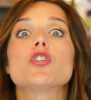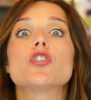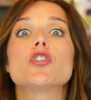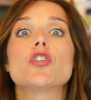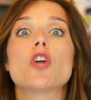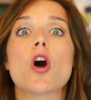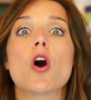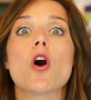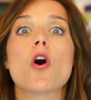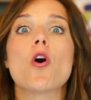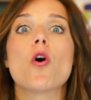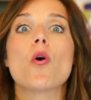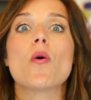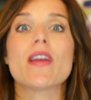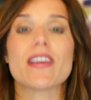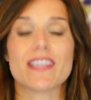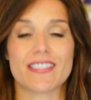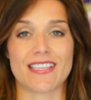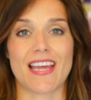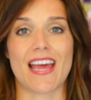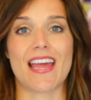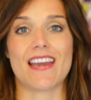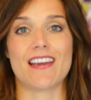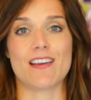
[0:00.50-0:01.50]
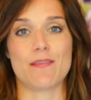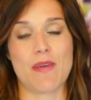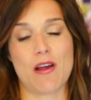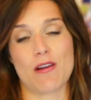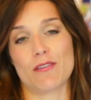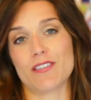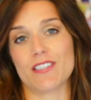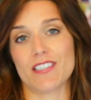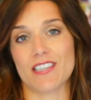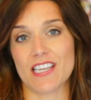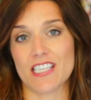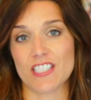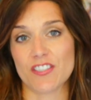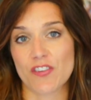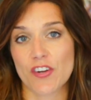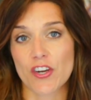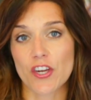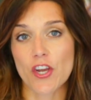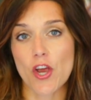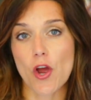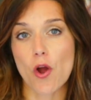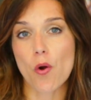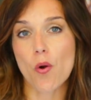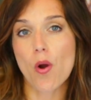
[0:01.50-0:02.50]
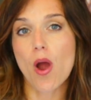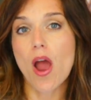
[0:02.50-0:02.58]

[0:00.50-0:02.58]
so excited about today's video.